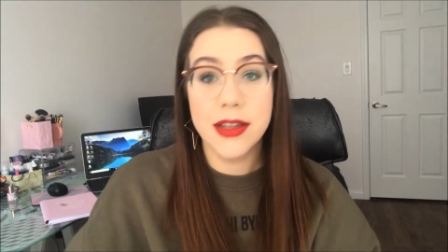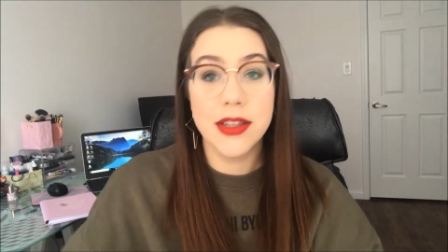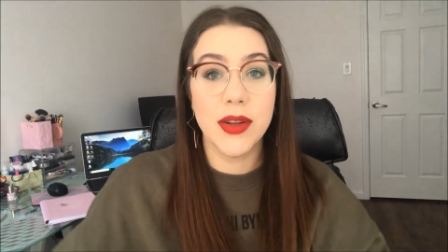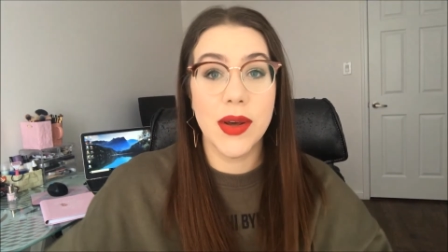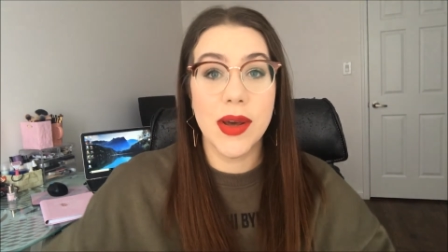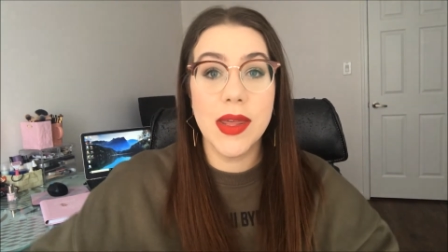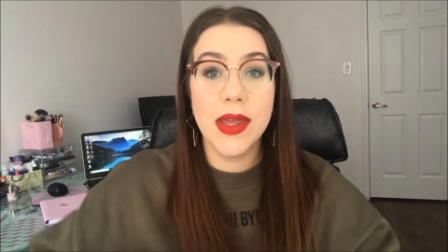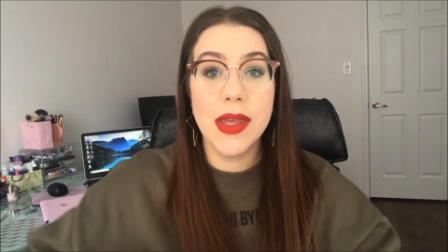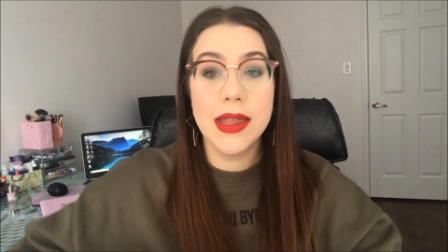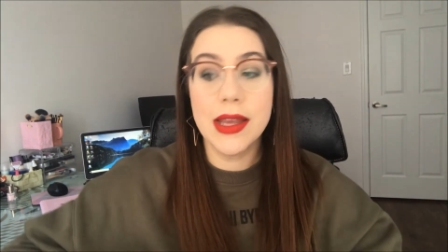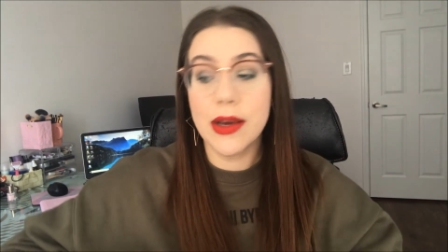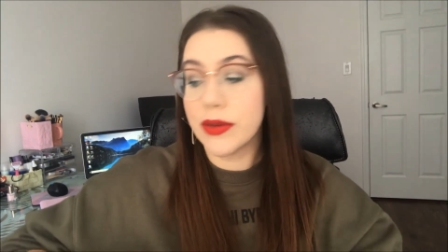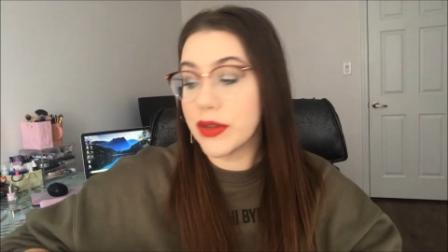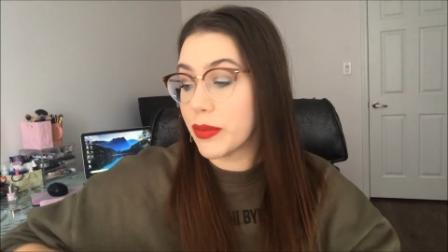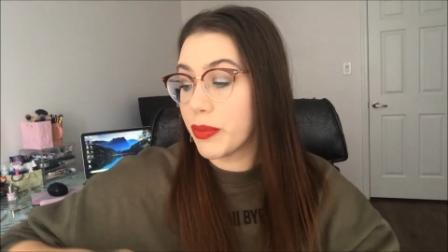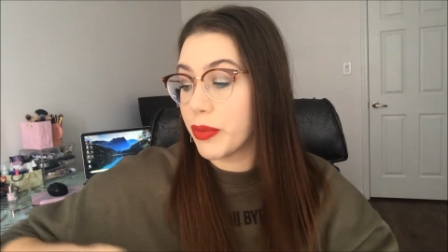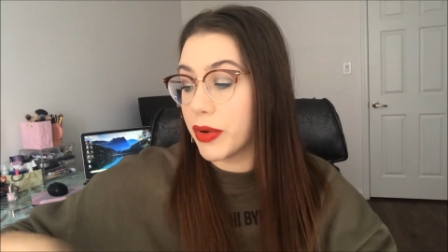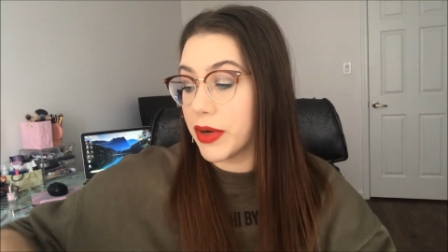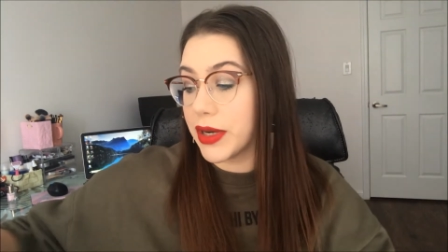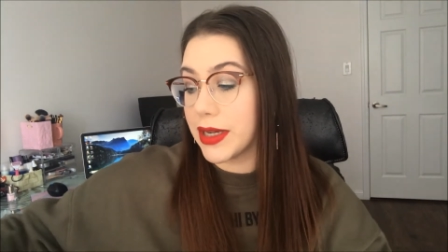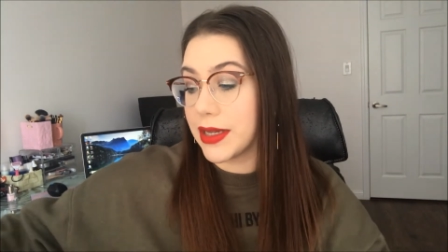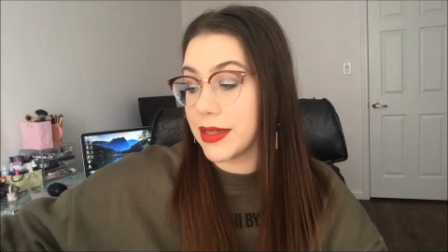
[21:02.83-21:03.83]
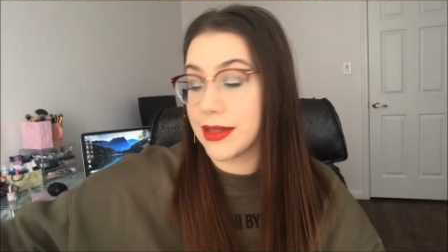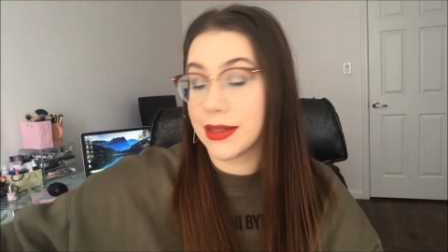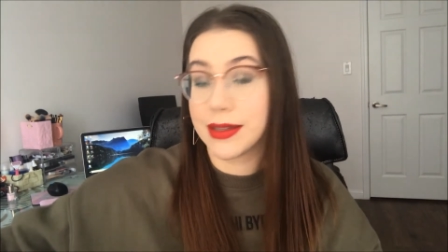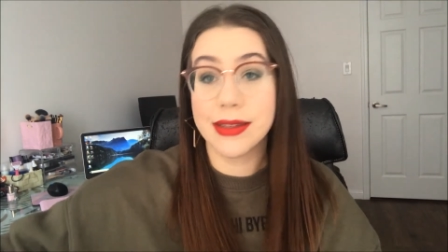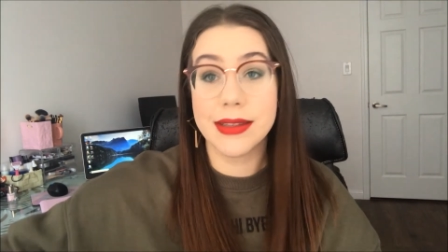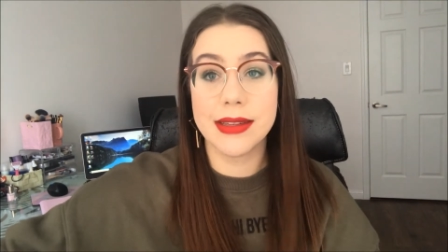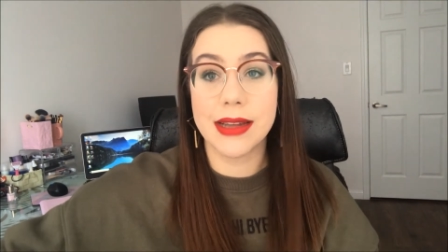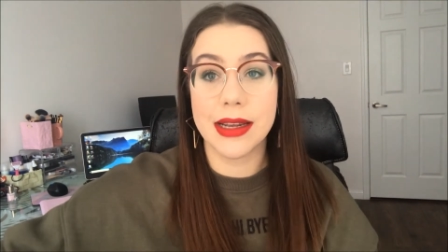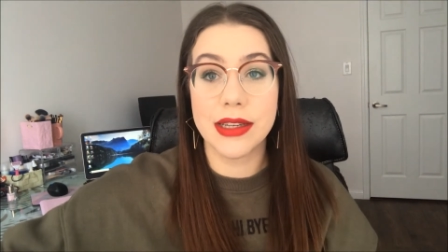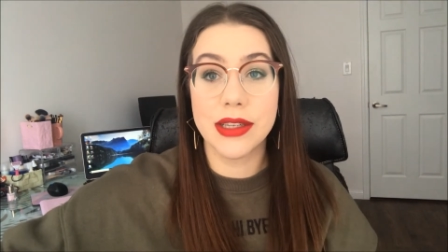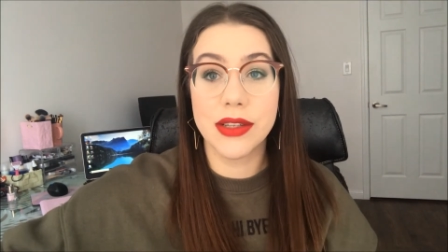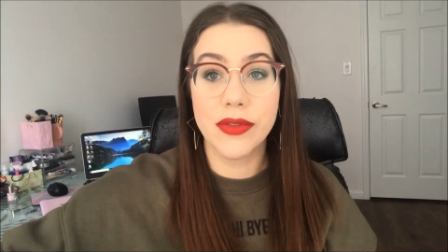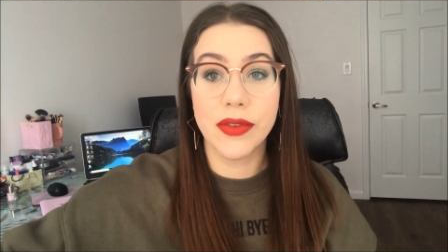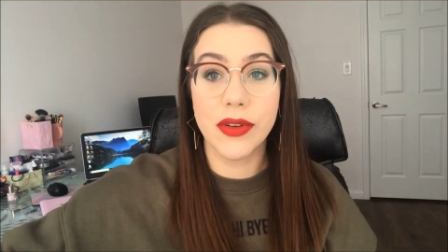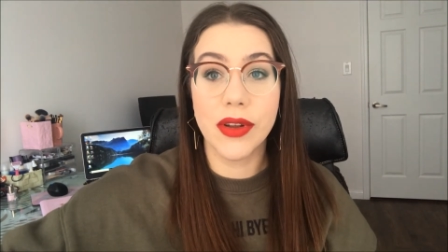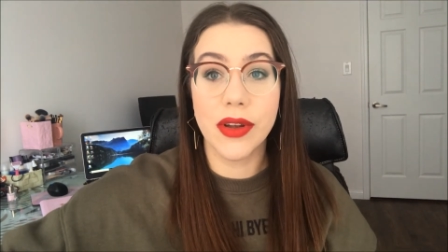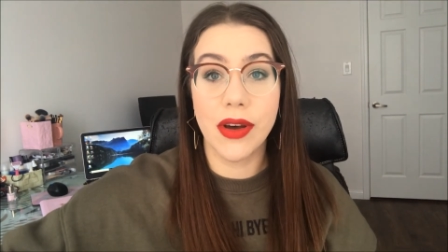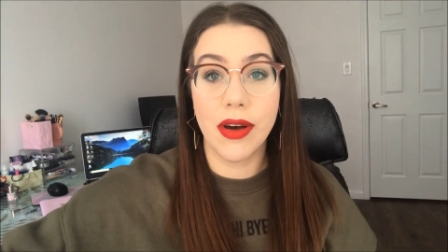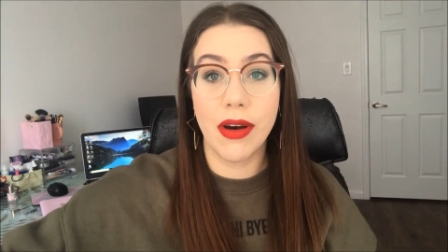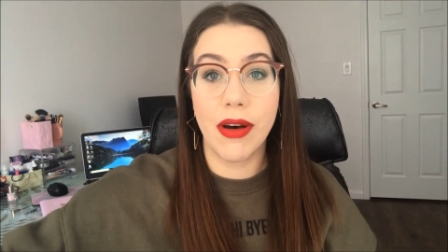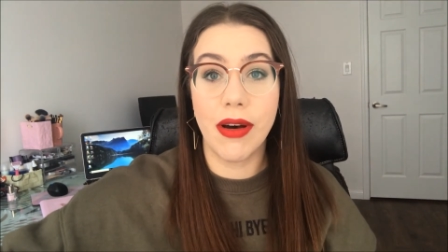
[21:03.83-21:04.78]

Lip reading: So I think that was a pretty successful